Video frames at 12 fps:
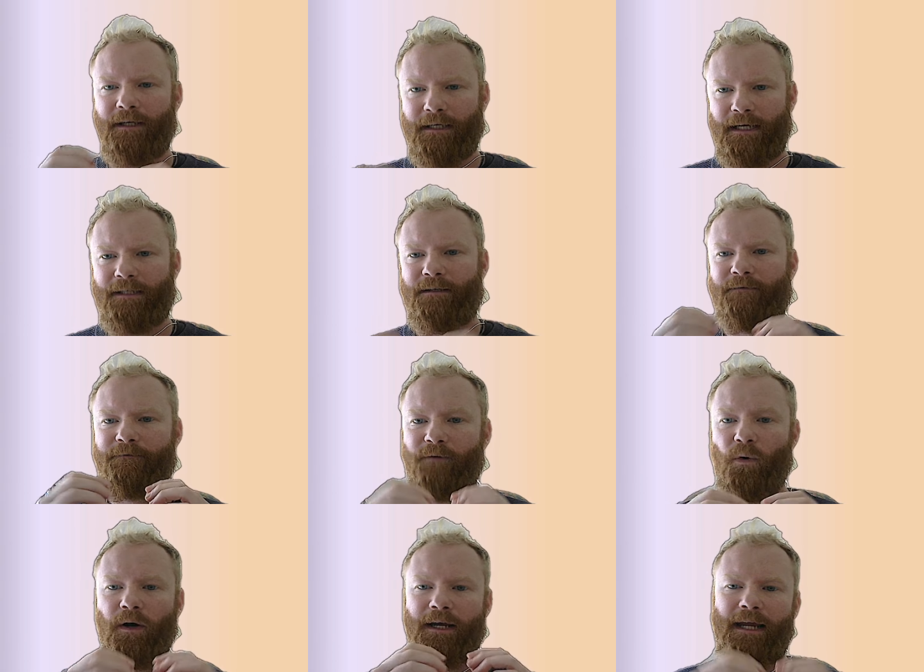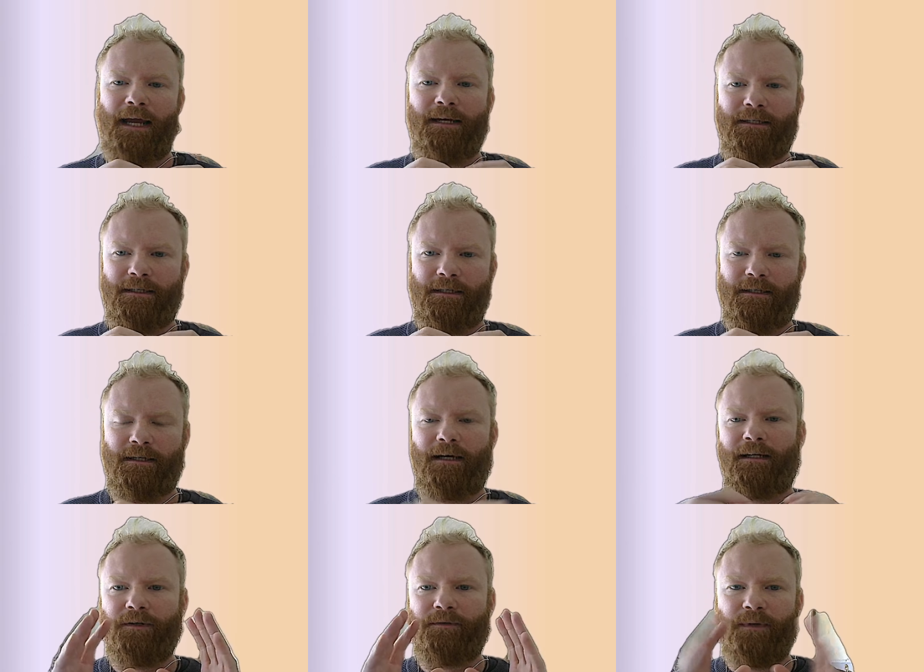the data for analysis
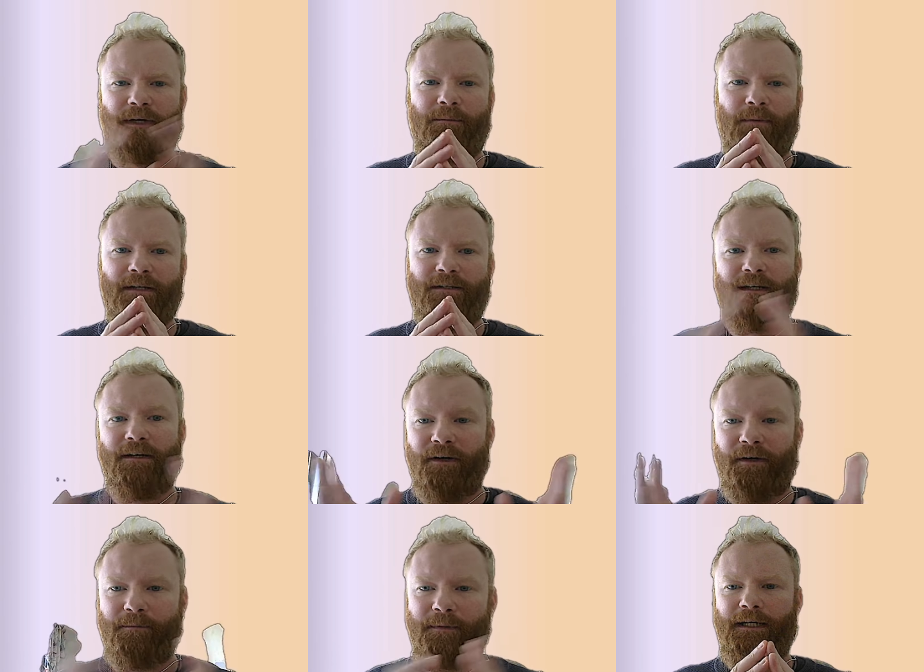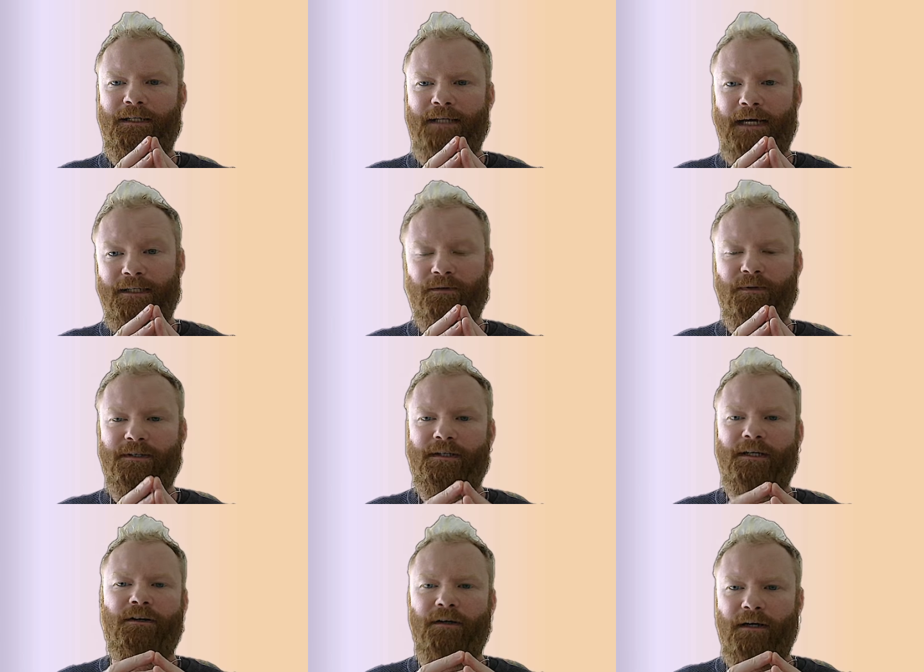was pretty much zero. The data was
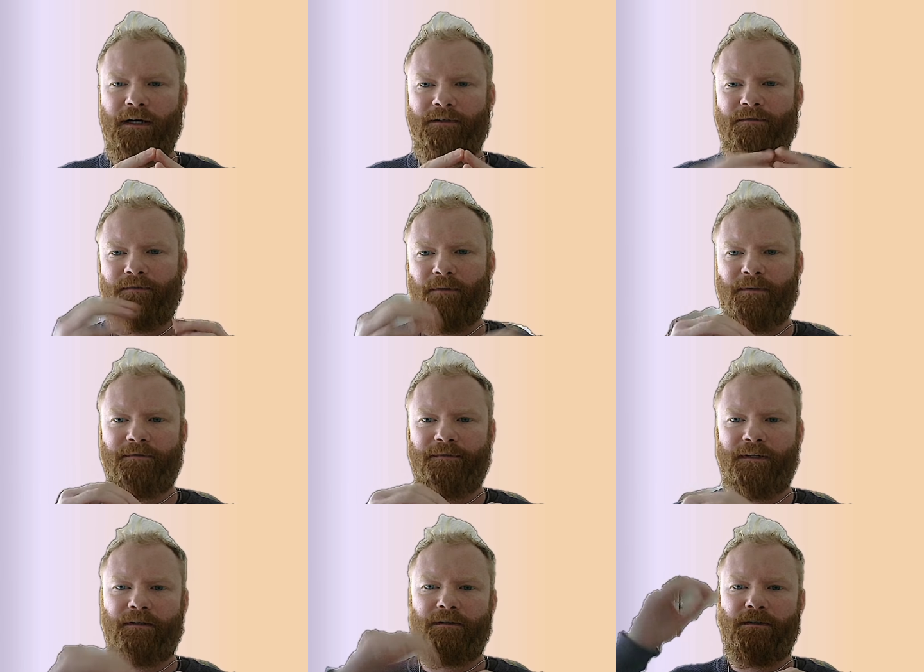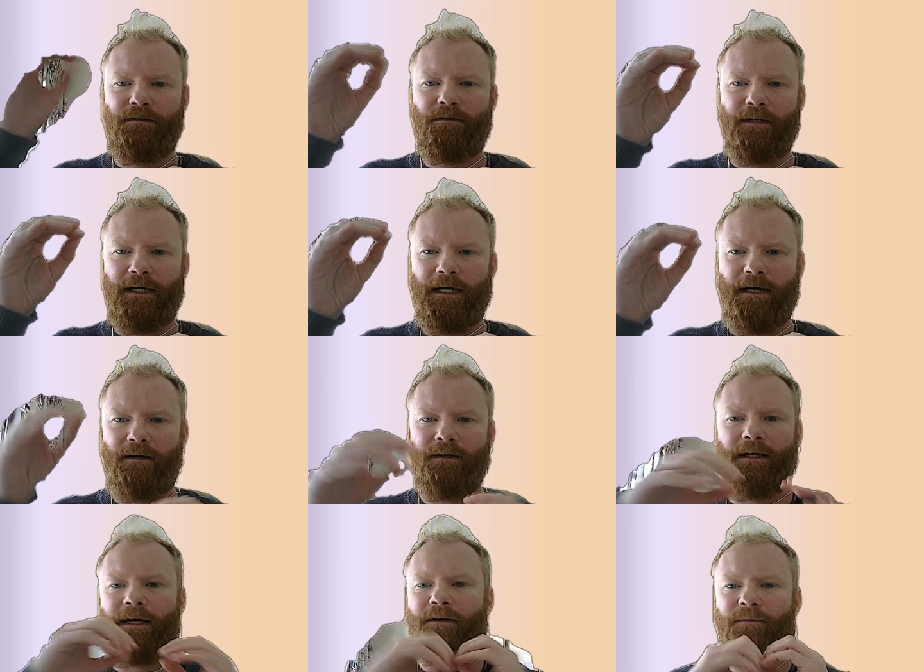synchronized from the field to the
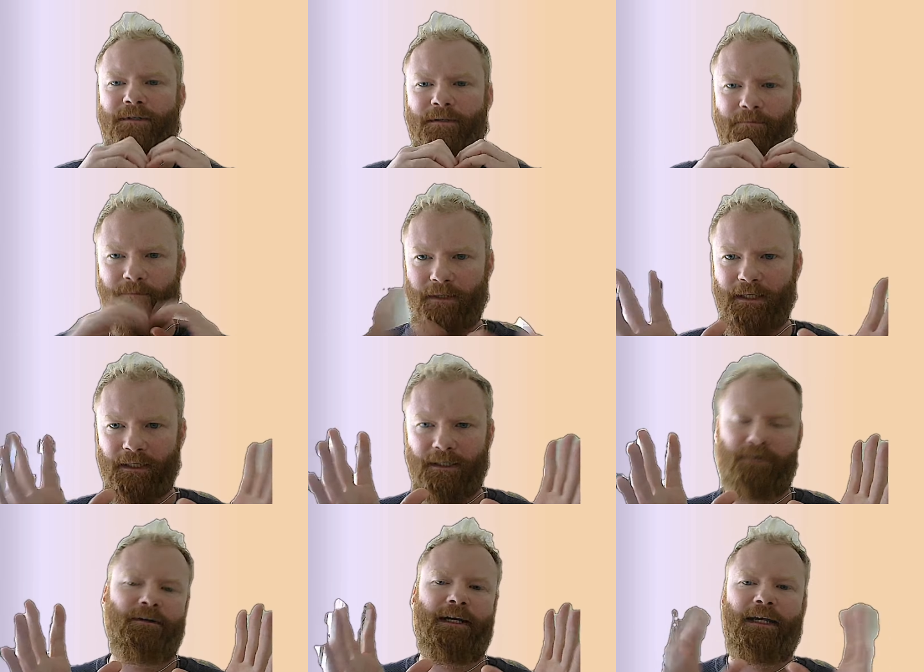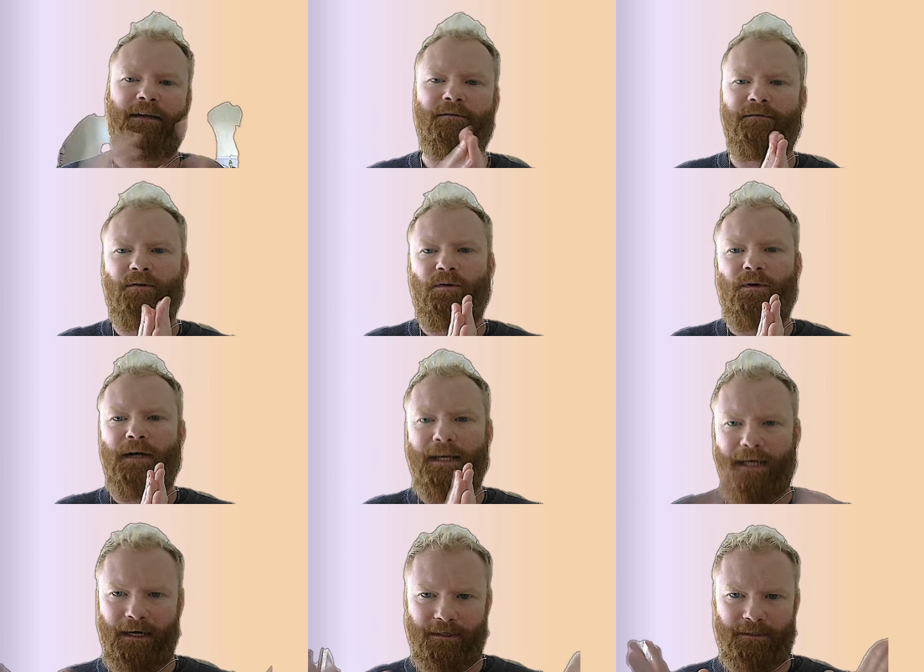cloud and was immediately ready for
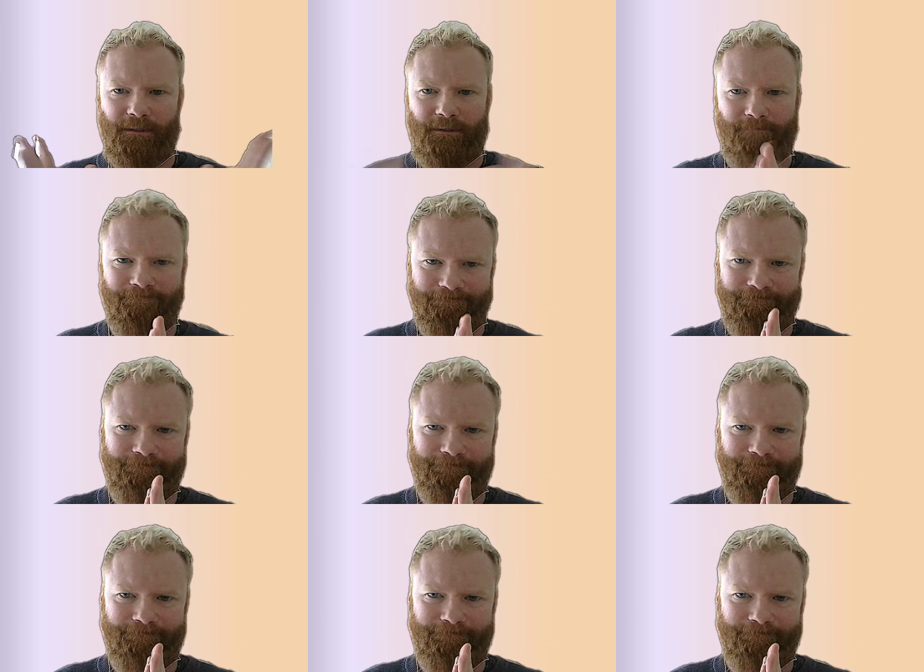analysis,